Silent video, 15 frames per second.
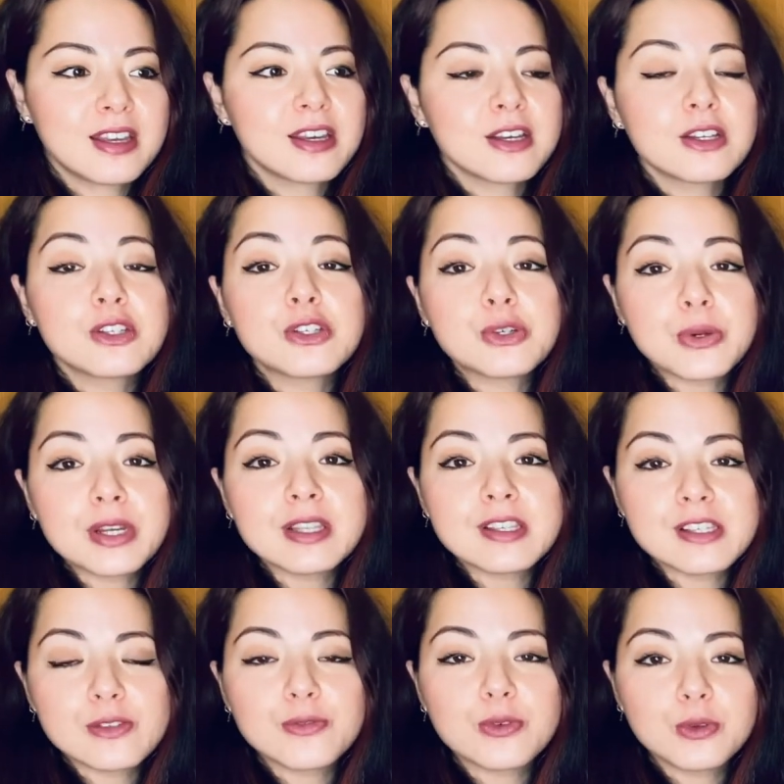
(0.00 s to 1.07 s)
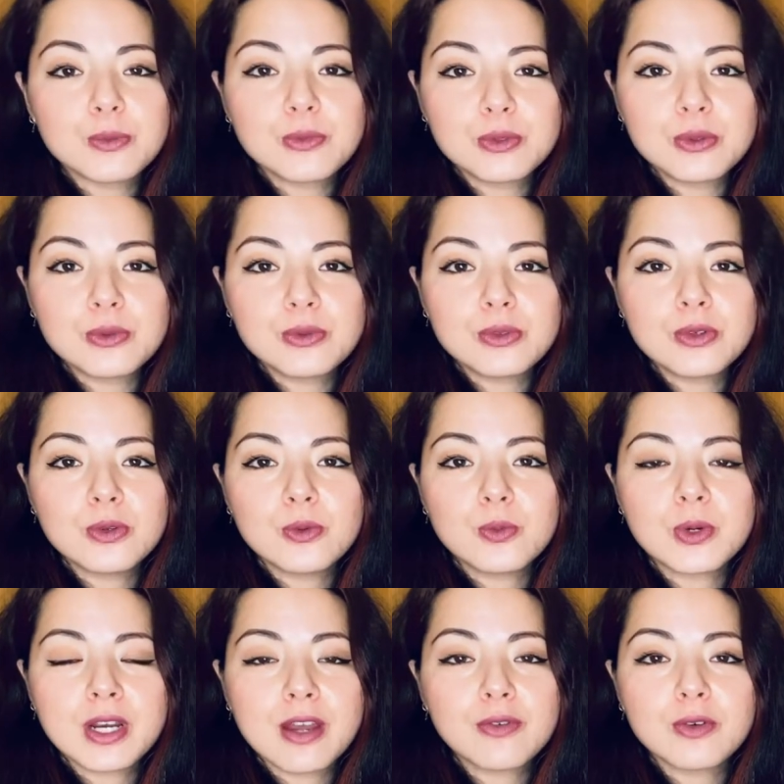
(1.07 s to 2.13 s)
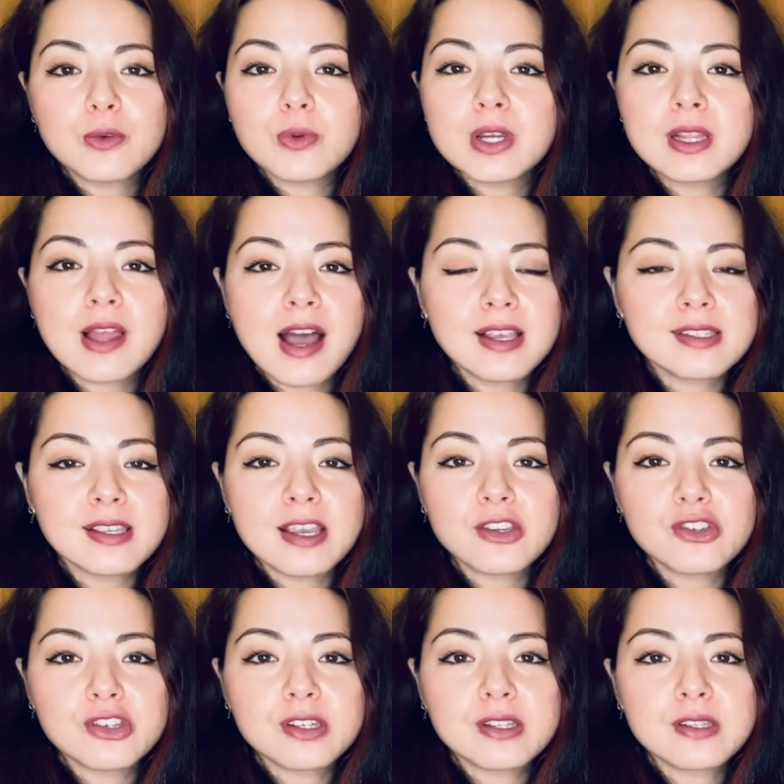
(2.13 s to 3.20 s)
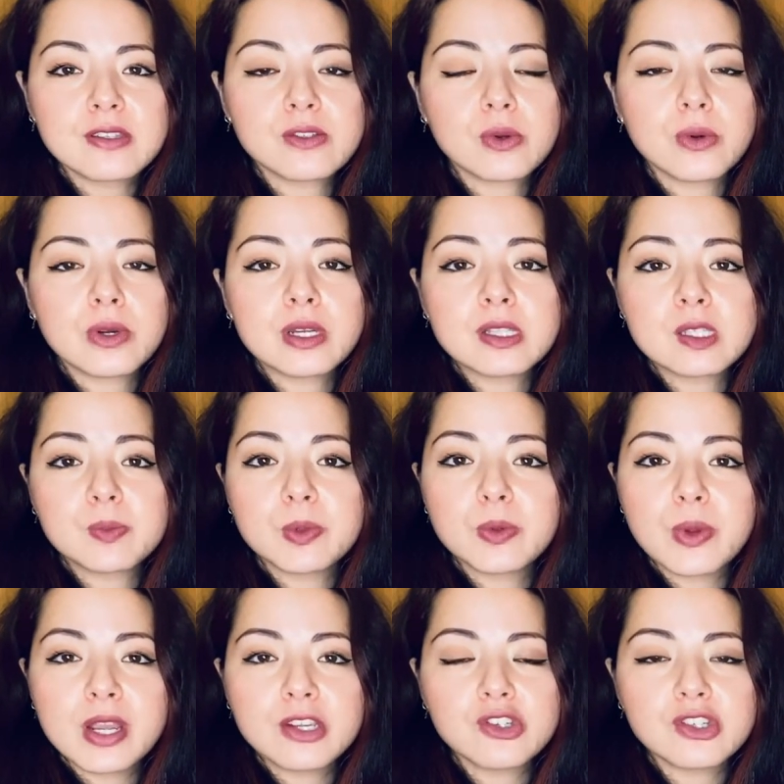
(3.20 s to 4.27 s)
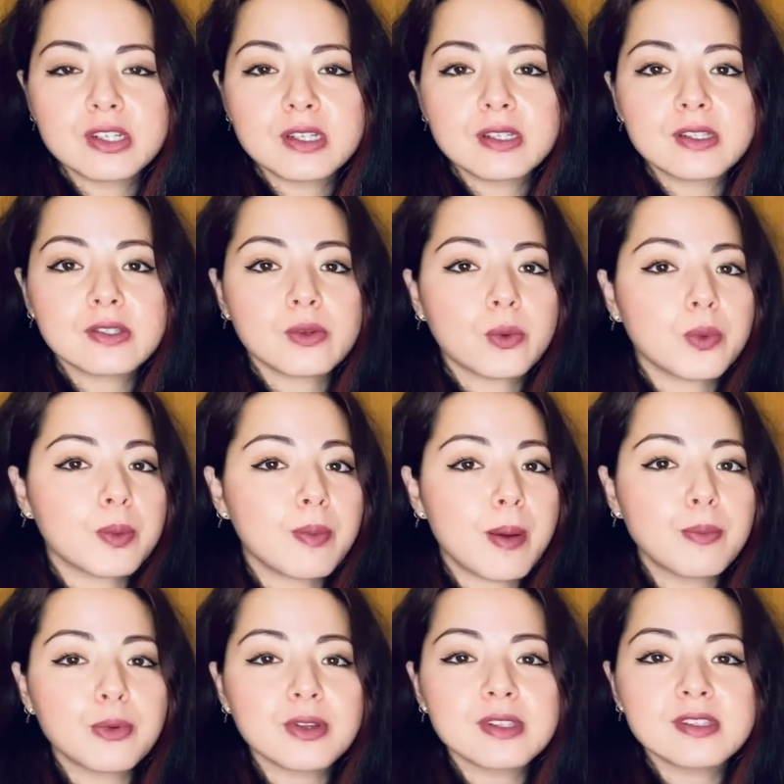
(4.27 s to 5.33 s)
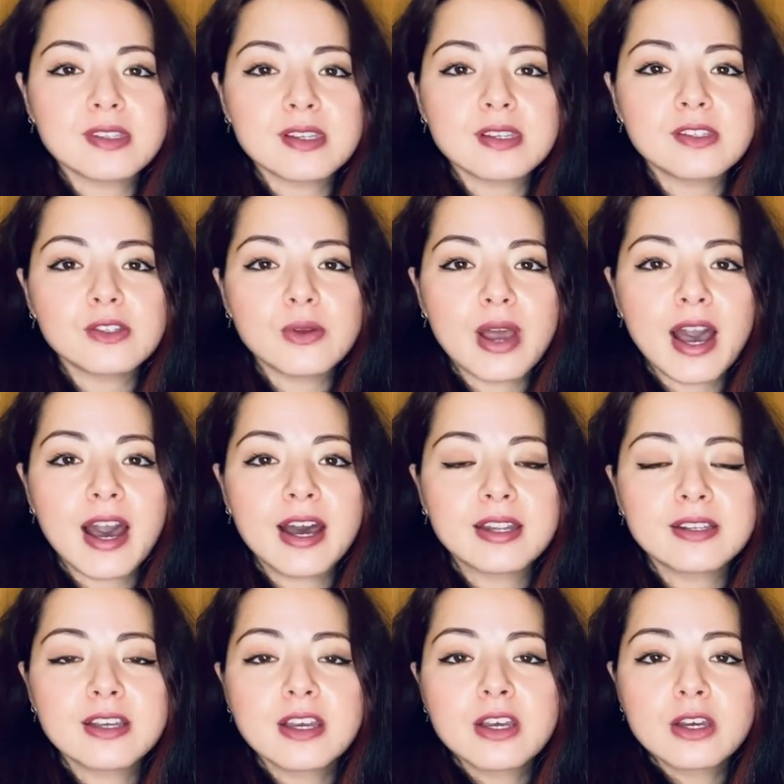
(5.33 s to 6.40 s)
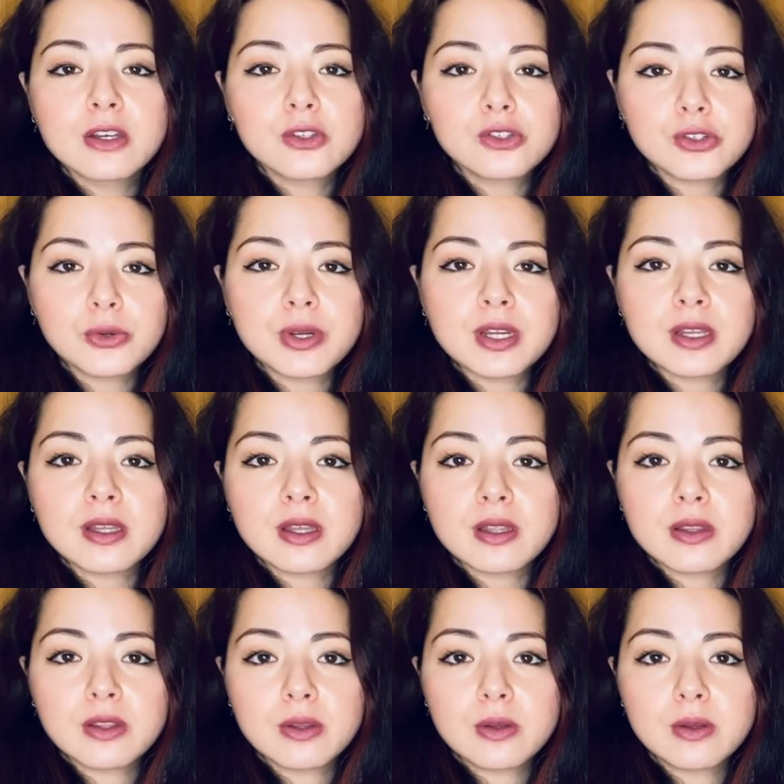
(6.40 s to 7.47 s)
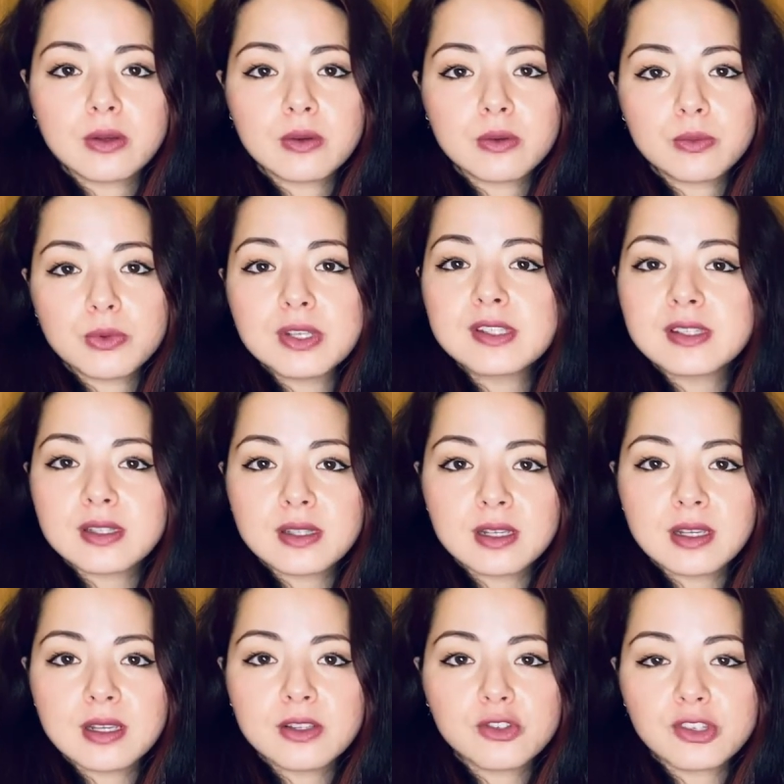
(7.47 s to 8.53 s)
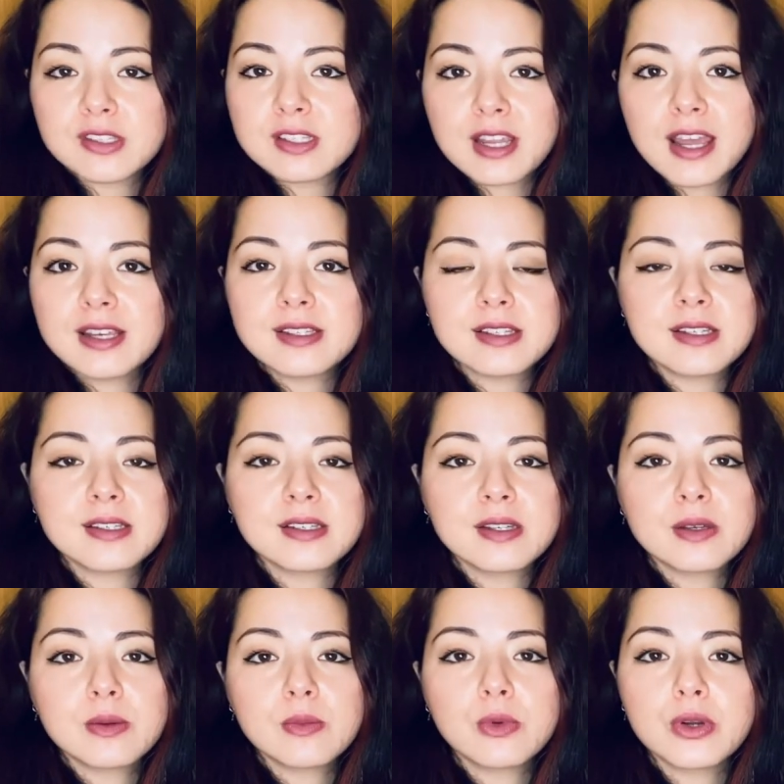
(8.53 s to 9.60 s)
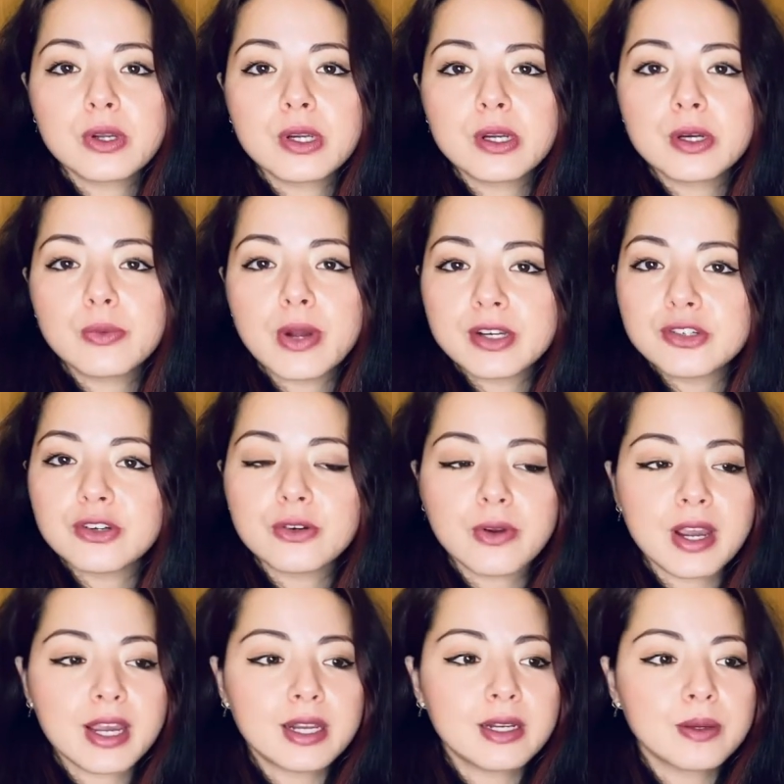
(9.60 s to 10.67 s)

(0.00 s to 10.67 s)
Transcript: During this full moon, whatever realizations or inspirations or remembrances you had during the recently just ended Mercury retrograde